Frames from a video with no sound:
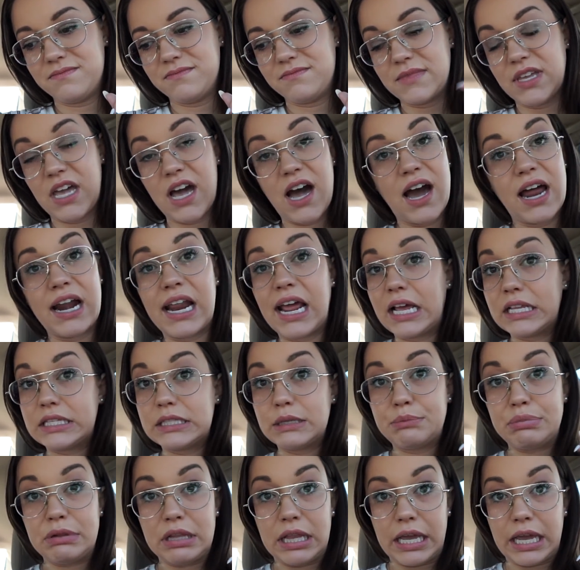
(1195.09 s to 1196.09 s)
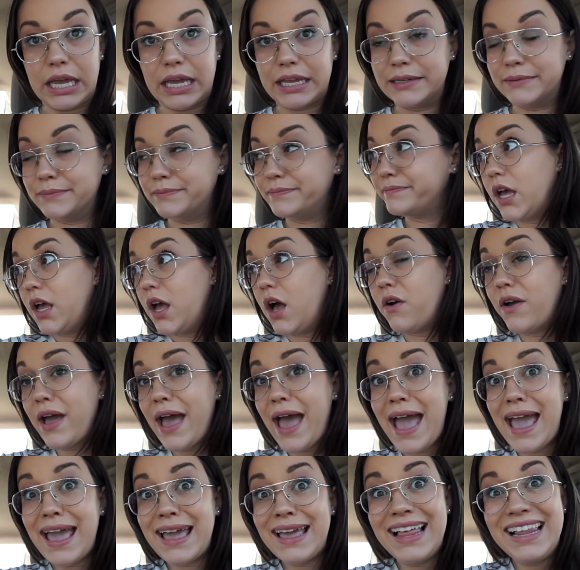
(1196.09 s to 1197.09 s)
God has a plan.
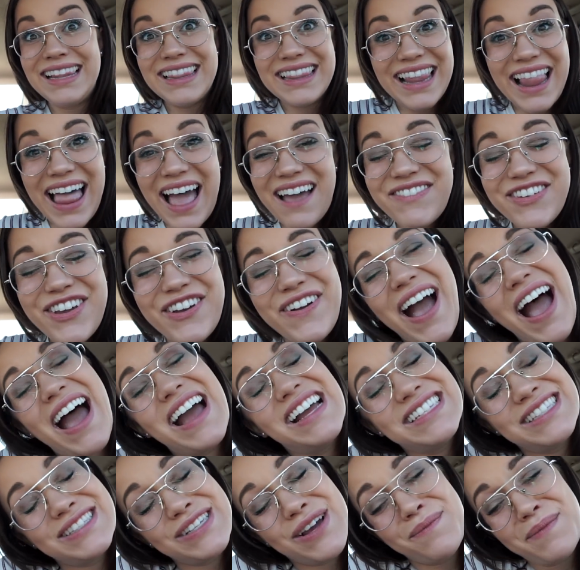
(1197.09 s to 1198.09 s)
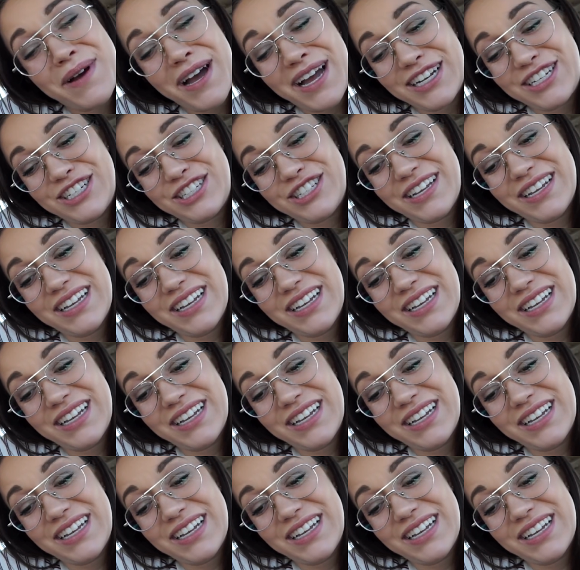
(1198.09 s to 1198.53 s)
Okay, love you guys so much.